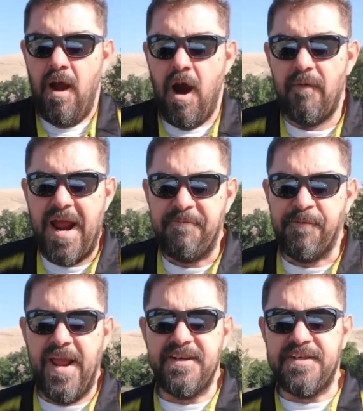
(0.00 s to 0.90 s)
All right,
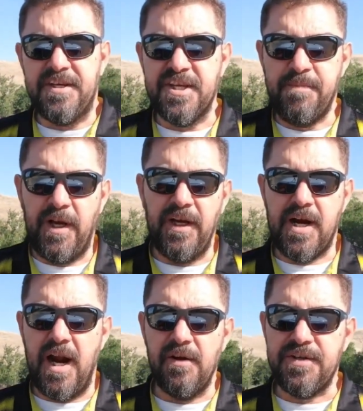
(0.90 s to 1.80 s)
friends, this is Brother
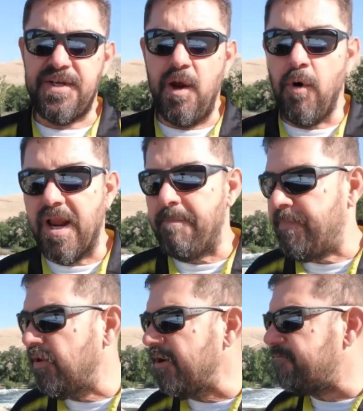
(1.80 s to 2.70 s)
Carlos here. What a
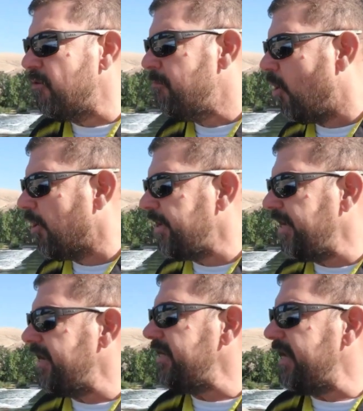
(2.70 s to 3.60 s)
beautiful
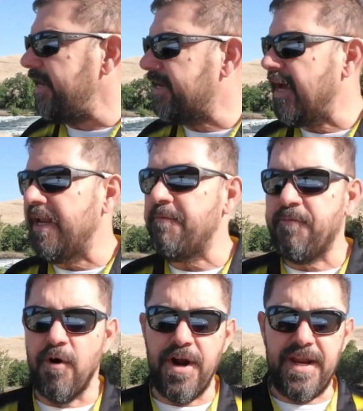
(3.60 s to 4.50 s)
morning in
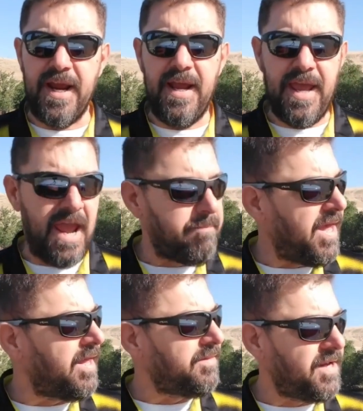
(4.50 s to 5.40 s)
California.
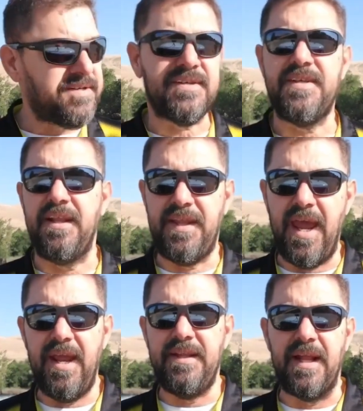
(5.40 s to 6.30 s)
Amen. This is the
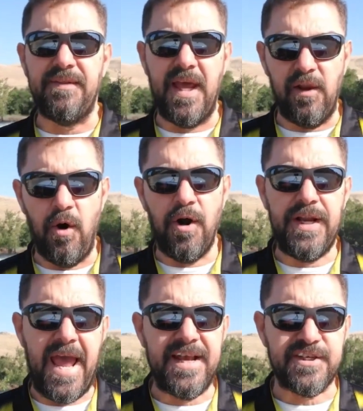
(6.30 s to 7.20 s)
day that the Lord
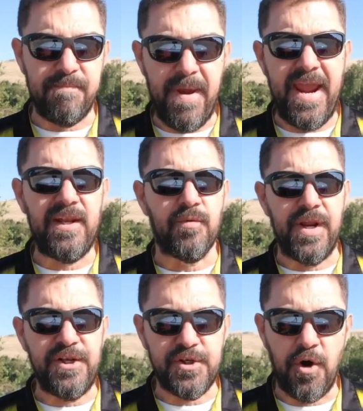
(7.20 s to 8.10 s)
has made.
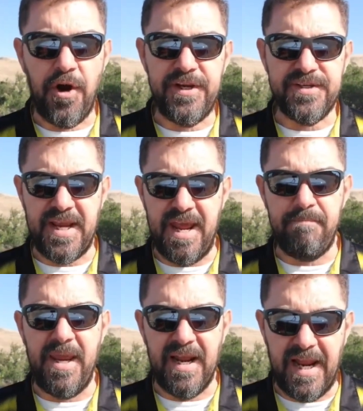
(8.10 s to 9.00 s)
Rejoice
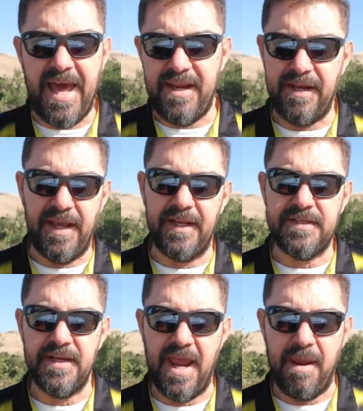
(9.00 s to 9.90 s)
and be glad in
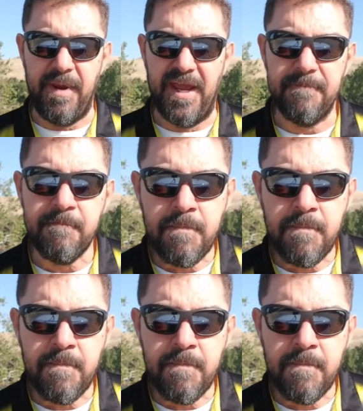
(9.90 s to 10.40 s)
it. Amen.